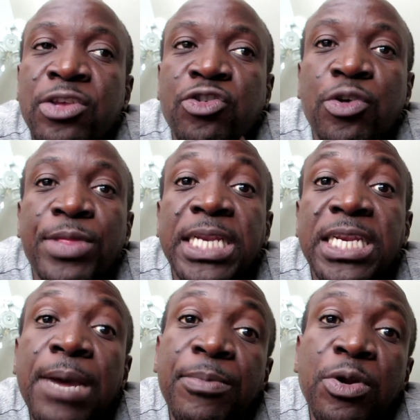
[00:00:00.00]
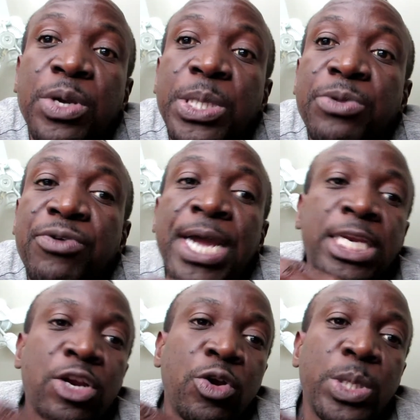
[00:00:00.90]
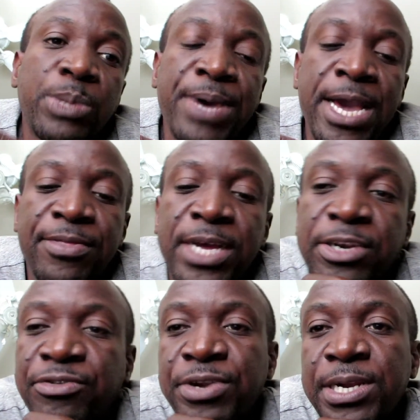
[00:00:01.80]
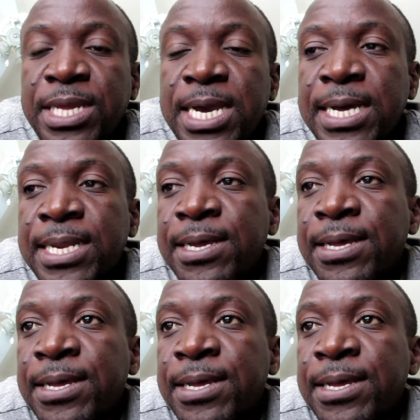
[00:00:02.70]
So that terminal is right close by that rail yard.